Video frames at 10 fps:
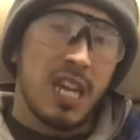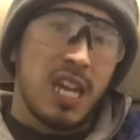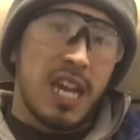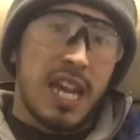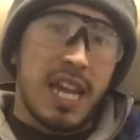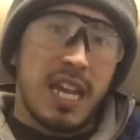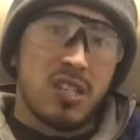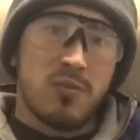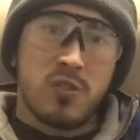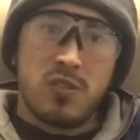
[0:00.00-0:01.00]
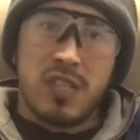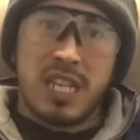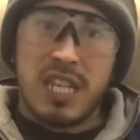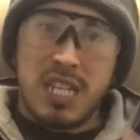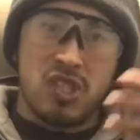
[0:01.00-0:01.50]
And you've got
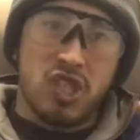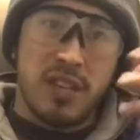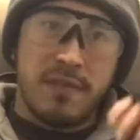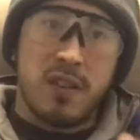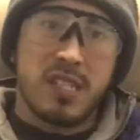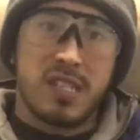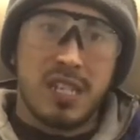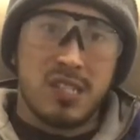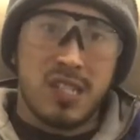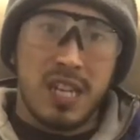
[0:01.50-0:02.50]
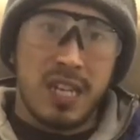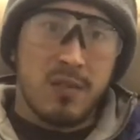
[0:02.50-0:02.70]
the G36C,